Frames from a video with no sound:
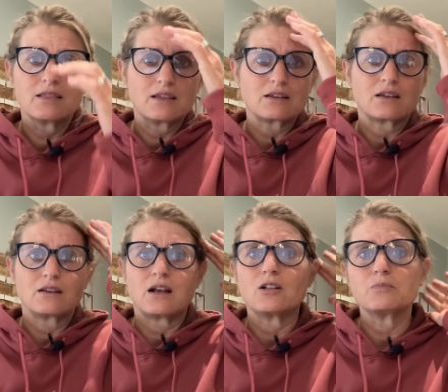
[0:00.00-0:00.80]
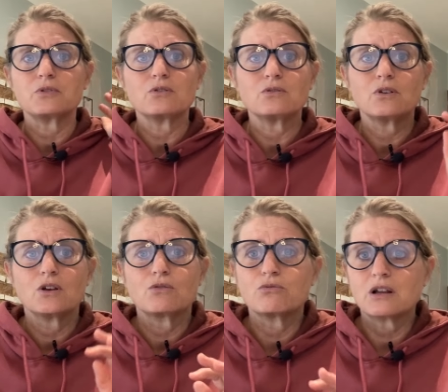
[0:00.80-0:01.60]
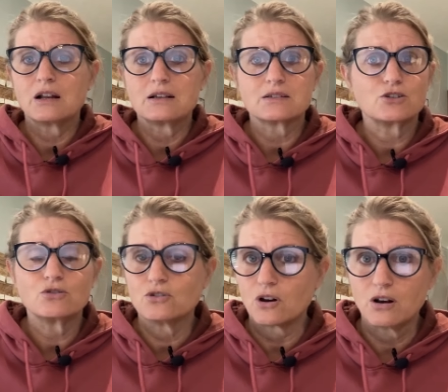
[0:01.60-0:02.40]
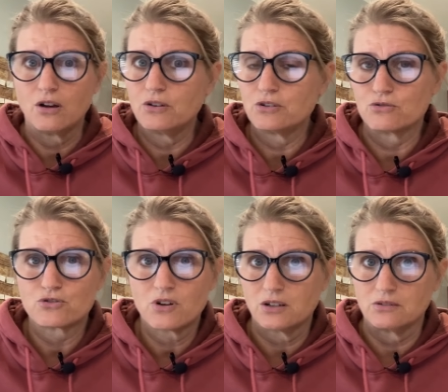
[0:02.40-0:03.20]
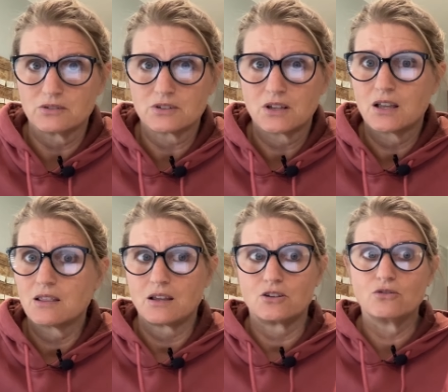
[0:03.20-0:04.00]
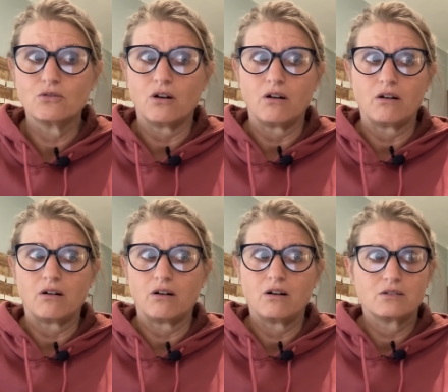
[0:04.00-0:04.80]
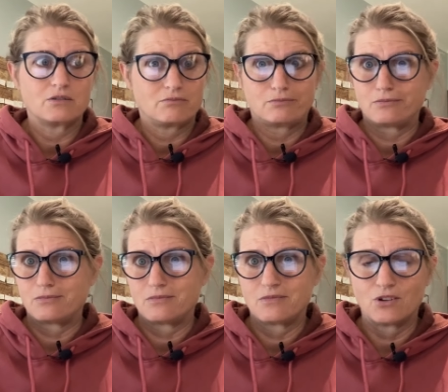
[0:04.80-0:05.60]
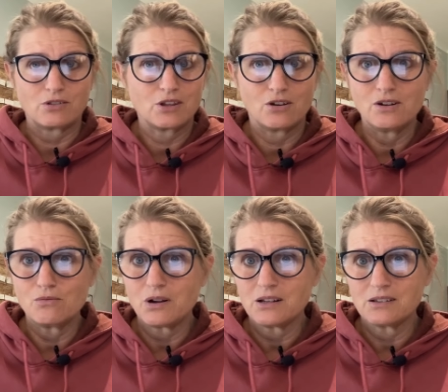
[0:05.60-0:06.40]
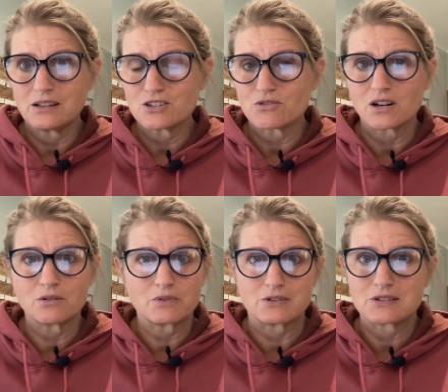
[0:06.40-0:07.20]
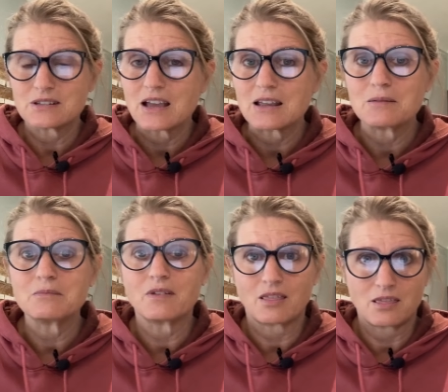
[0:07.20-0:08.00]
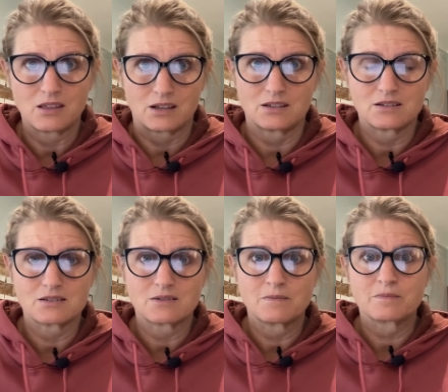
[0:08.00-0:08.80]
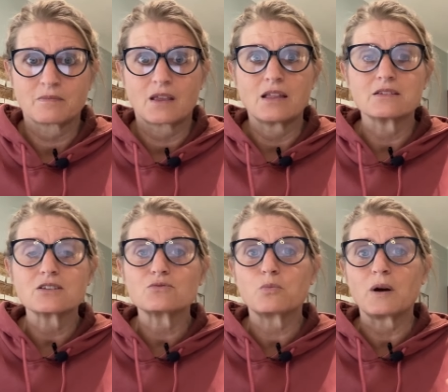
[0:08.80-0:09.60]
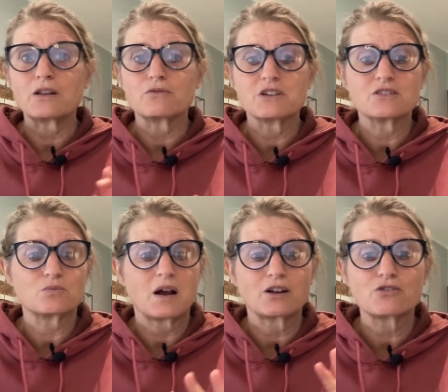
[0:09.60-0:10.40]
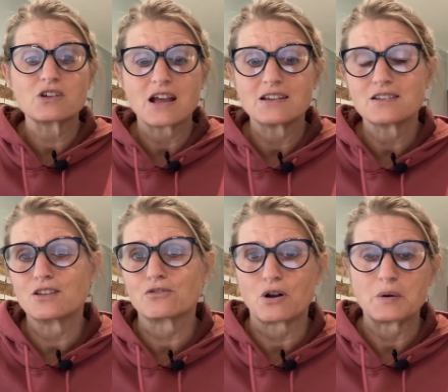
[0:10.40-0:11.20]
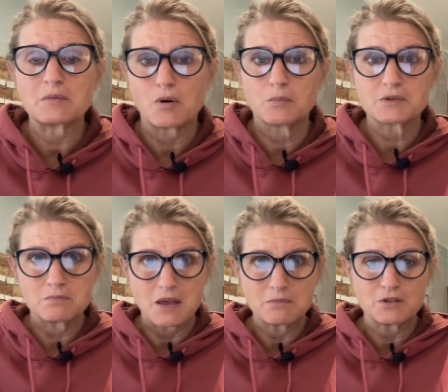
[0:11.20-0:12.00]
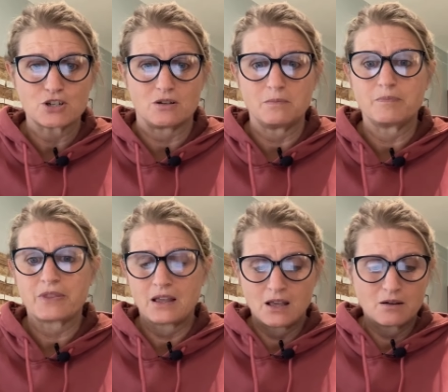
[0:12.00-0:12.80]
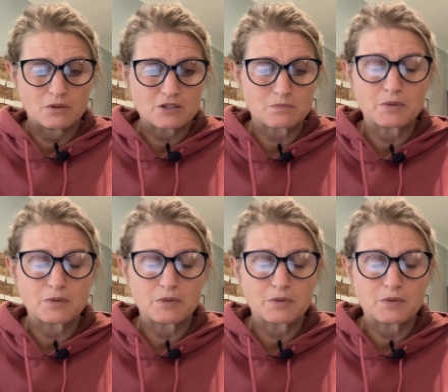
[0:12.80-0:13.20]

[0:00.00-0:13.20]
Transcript: that can help you realize that you're not alone in your struggles, that you are not the only one that's struggling with the same things. And this is one of the reasons why I created the Growing Moms membership, was